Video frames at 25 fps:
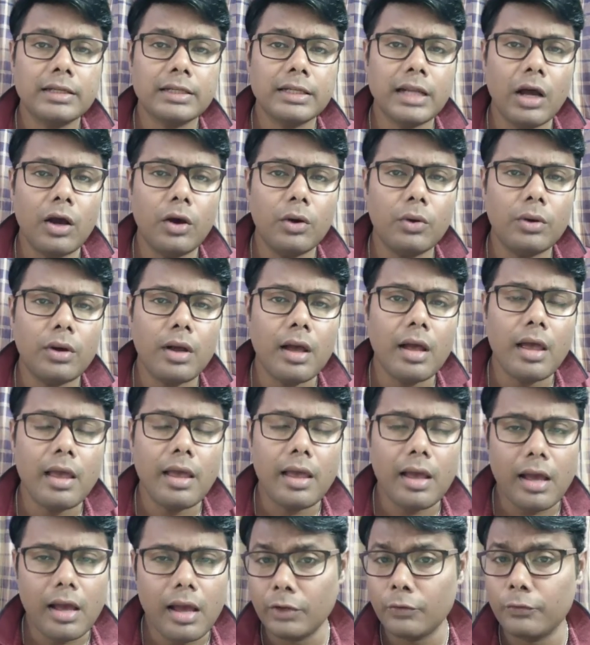Now,
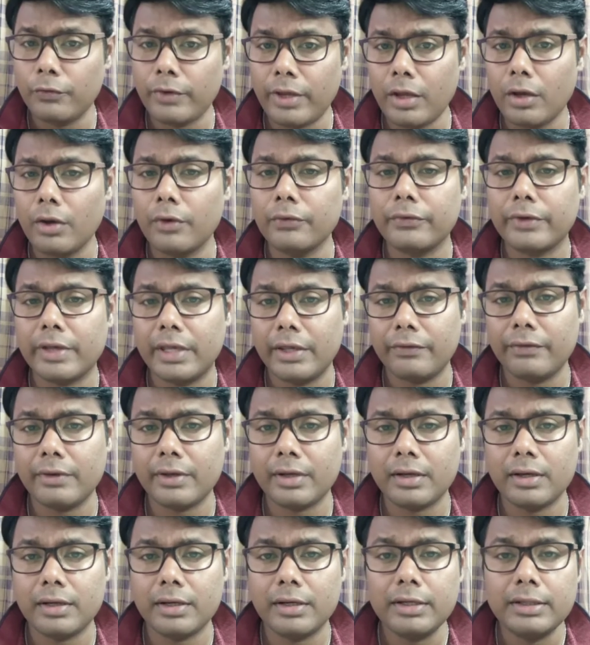in the way of
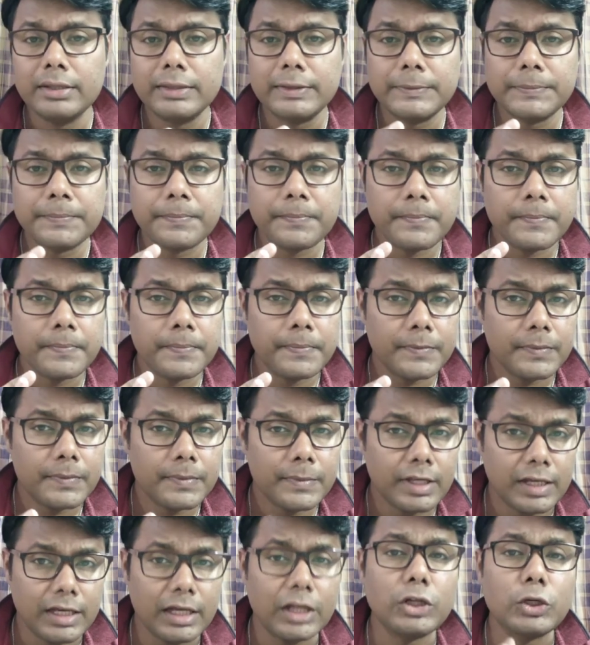giving a
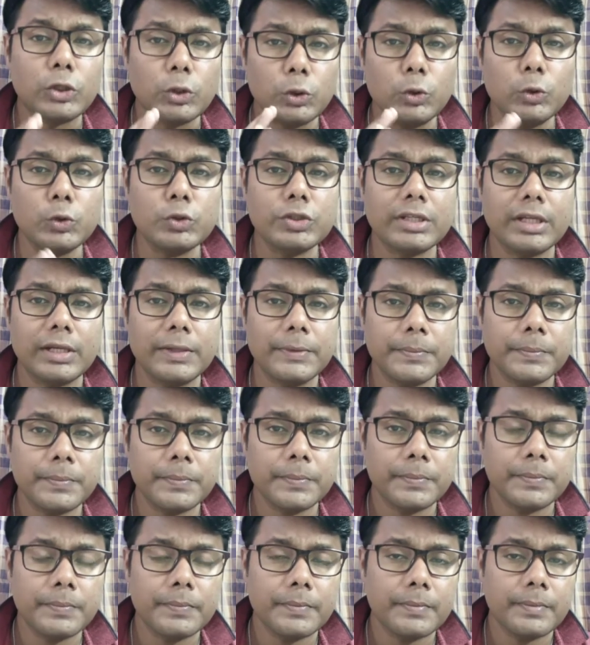conclusion
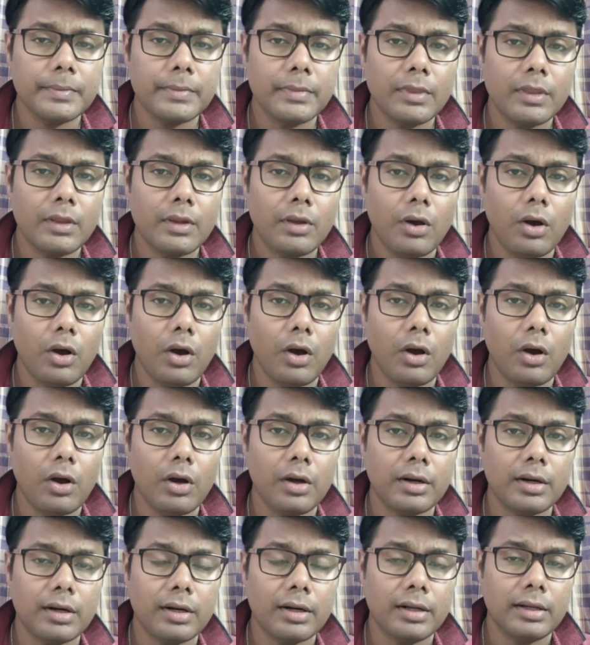
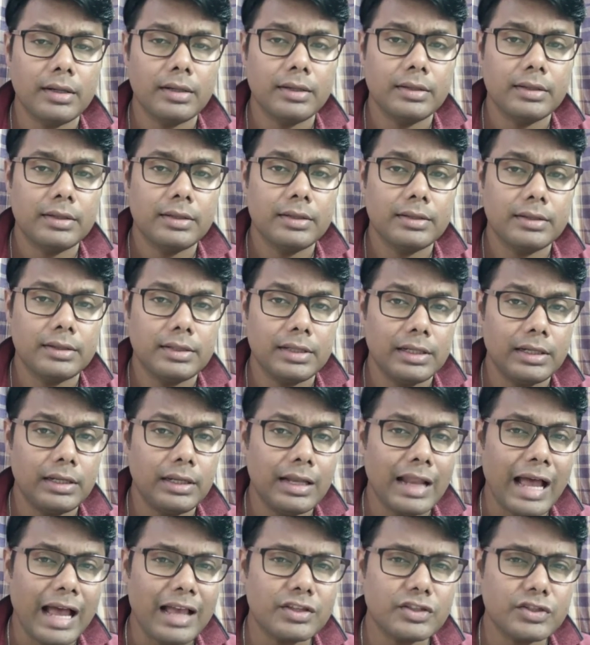or the
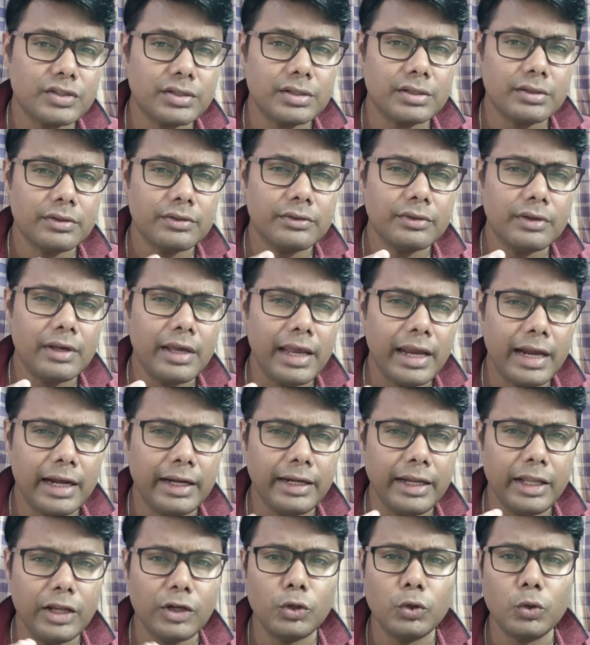last
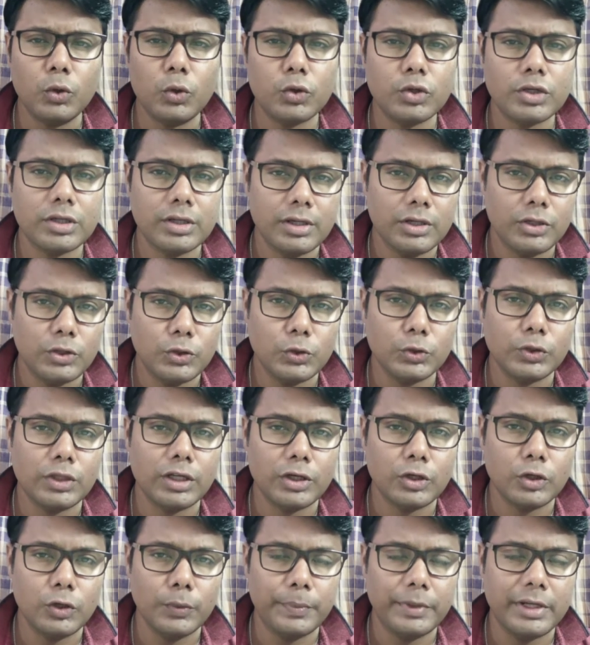ending note to
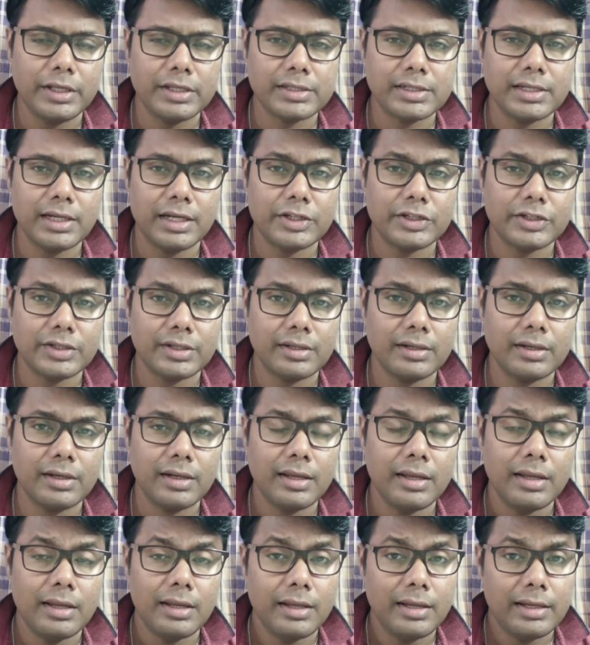the group discussion,
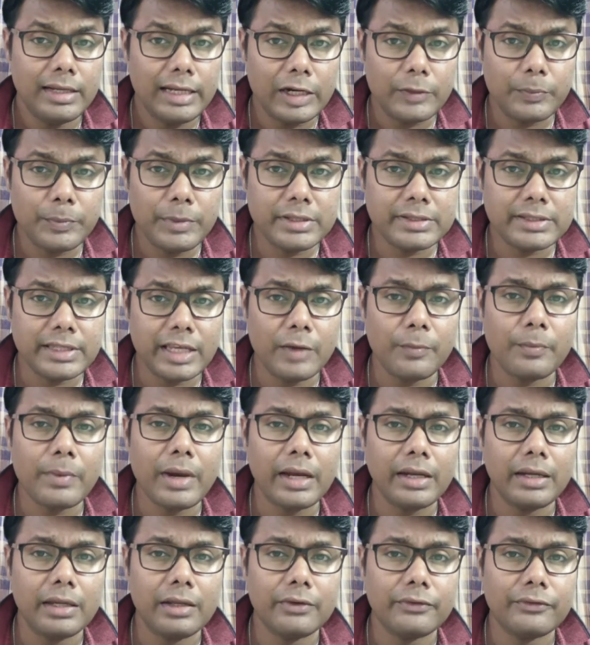let me say,
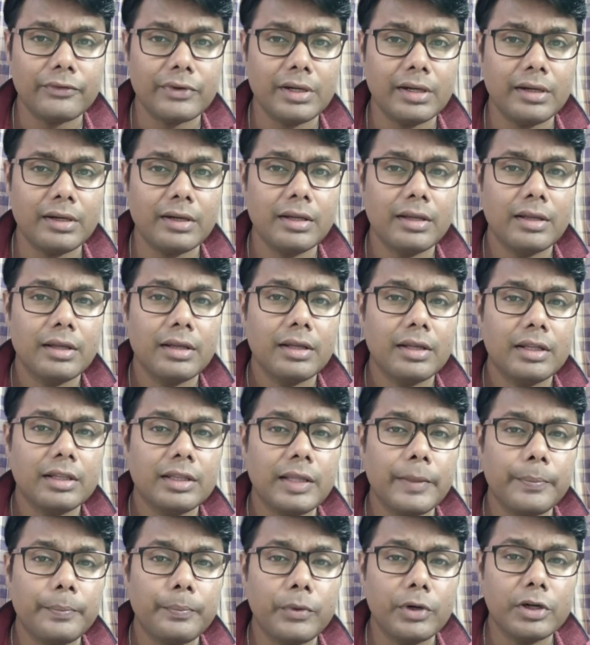my dear friend,
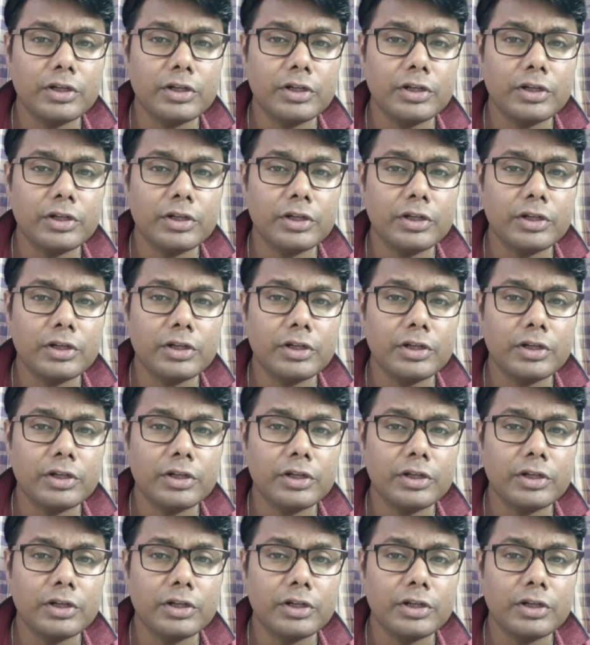the